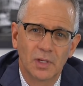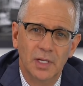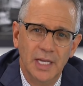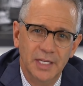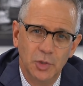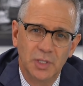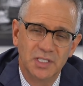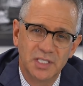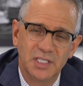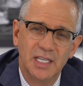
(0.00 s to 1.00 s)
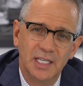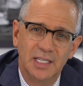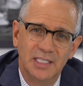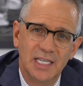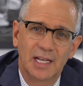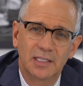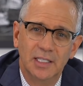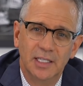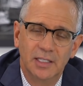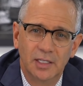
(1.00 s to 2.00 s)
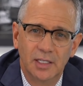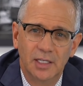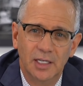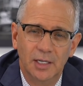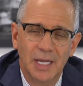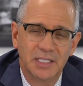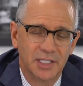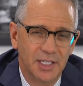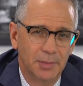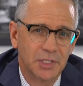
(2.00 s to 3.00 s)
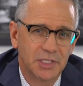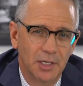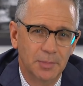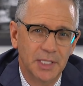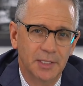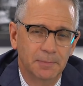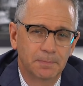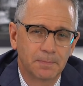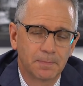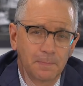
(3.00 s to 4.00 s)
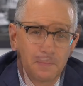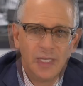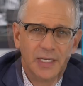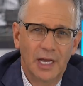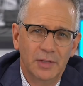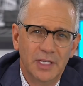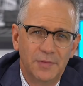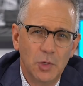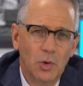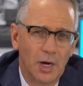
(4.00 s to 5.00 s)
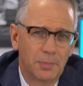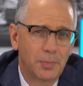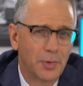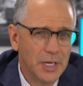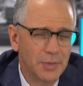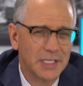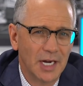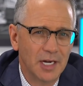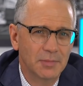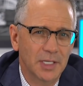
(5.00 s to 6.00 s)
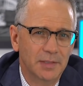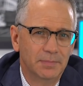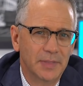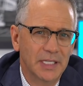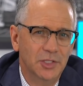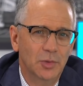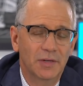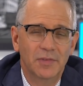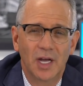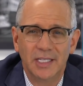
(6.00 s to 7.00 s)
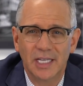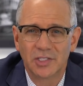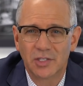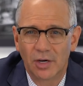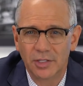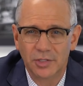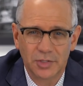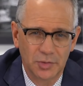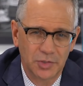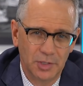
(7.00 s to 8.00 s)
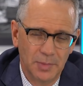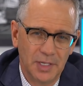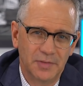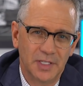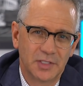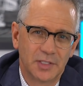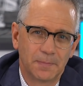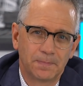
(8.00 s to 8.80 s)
and you can see exactly as the numbers come in. Now, if you are pre-retirement and you have not yet started your Social Security benefits,